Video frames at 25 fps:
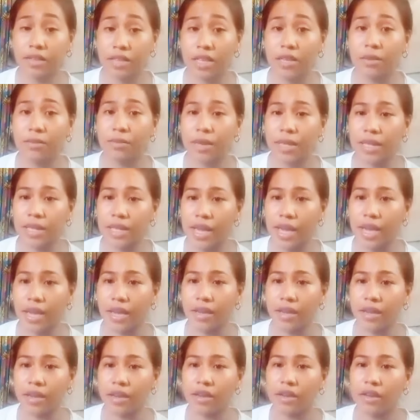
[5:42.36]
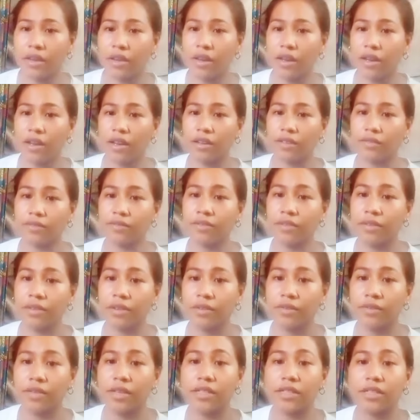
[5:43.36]
in ballet of
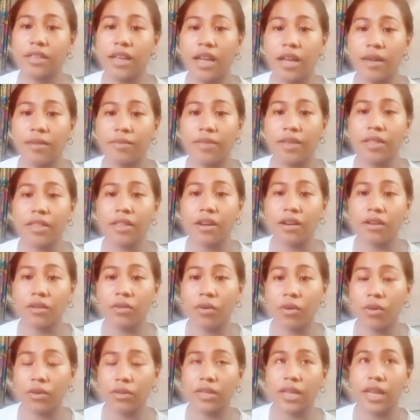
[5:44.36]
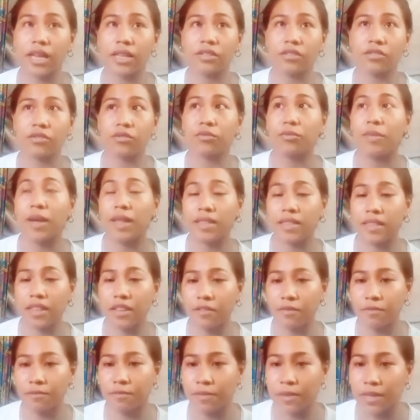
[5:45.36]
the time that are called as
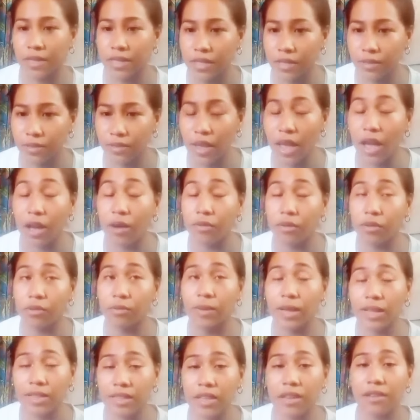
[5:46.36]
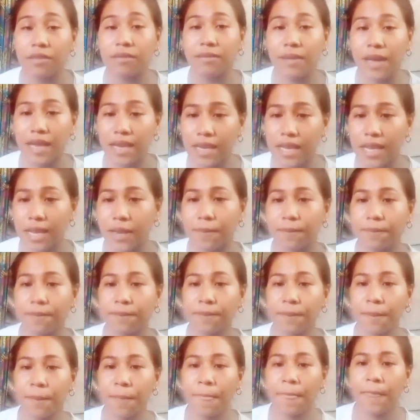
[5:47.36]
romantic ballet.
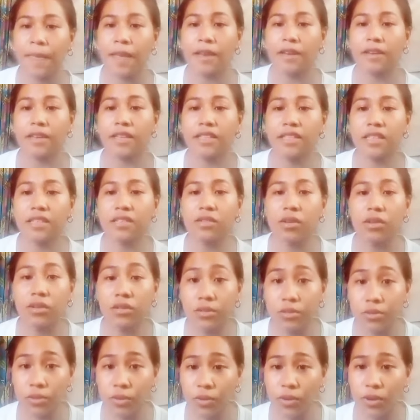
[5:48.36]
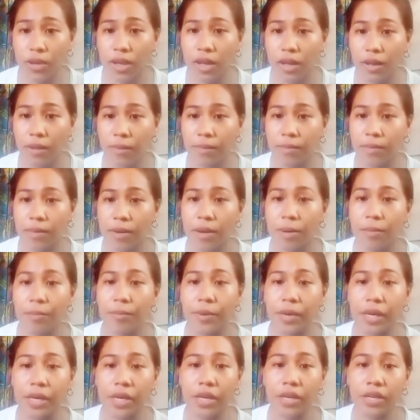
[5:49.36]
This is also a
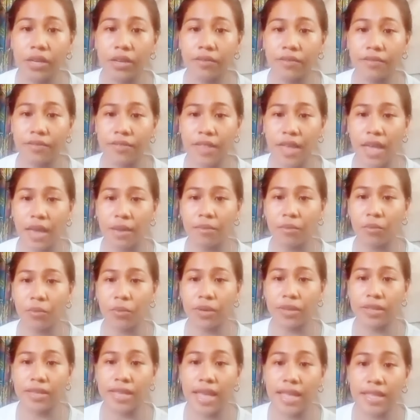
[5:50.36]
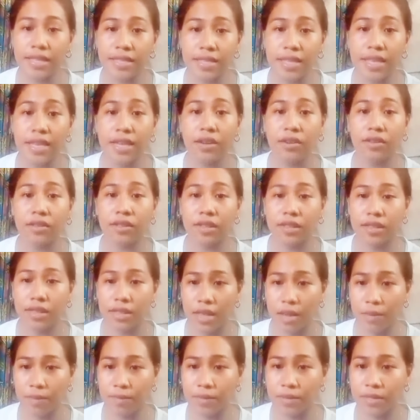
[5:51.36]
period of time where dancing on the
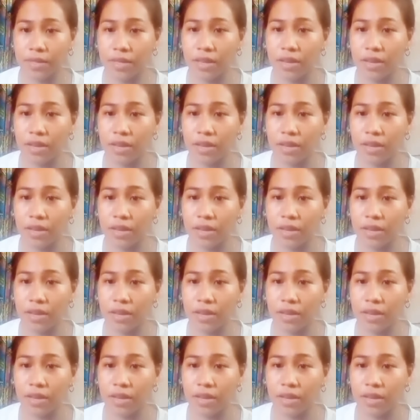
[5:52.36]
steps